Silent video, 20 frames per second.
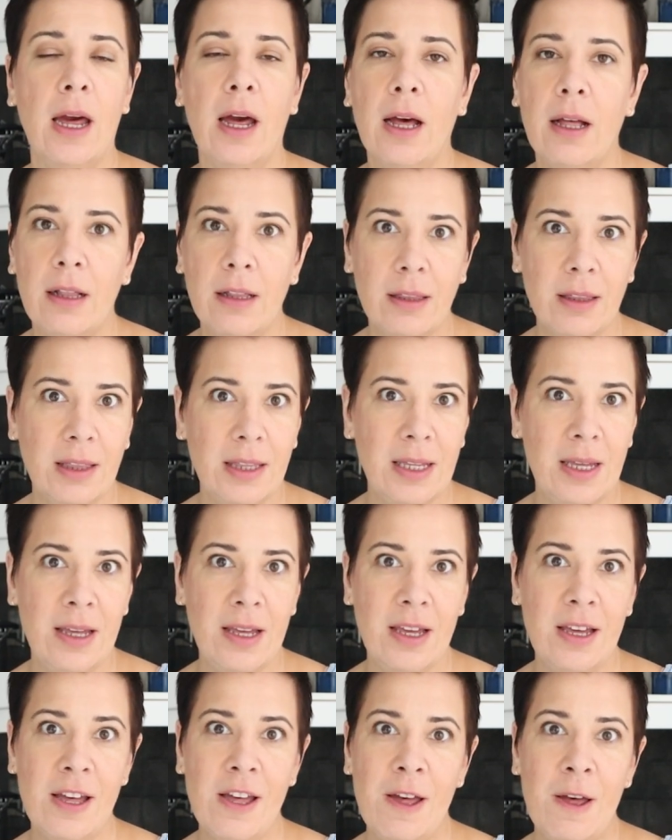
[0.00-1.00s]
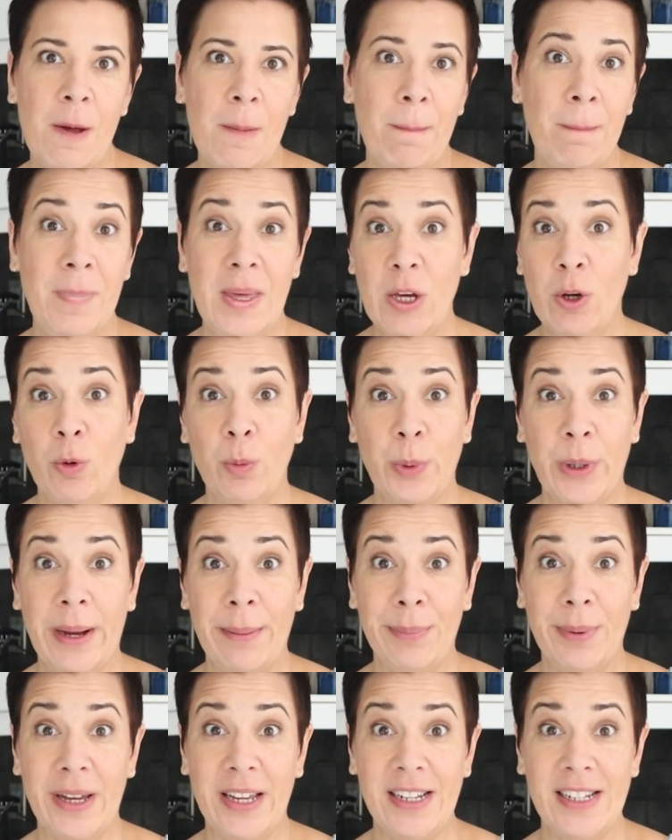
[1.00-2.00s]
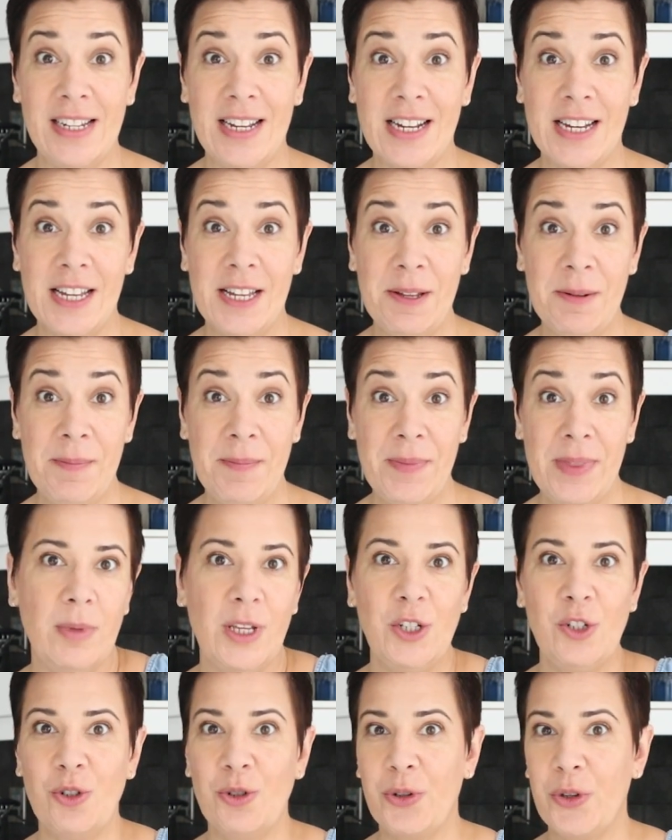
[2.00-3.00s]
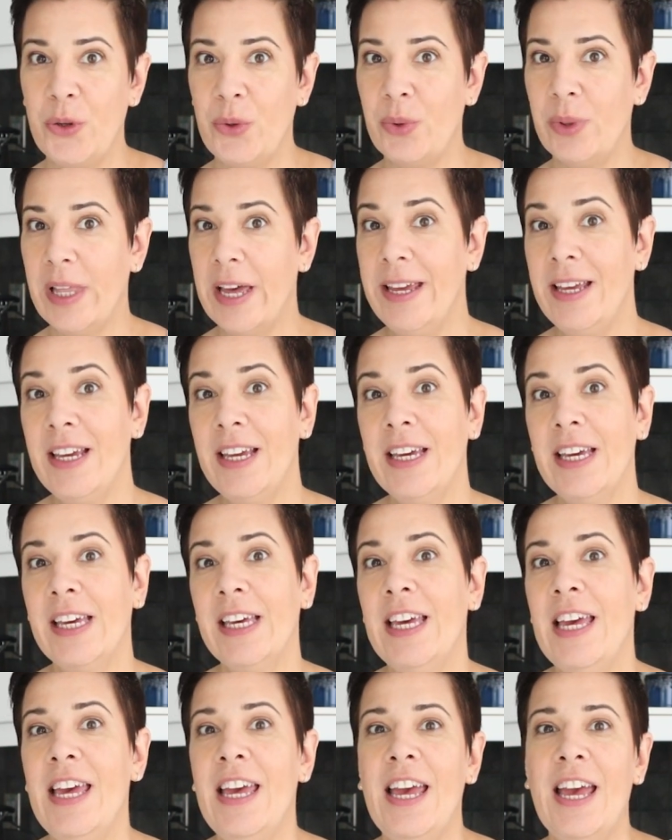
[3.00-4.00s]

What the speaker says: healthy meal prep idea. Make sure you like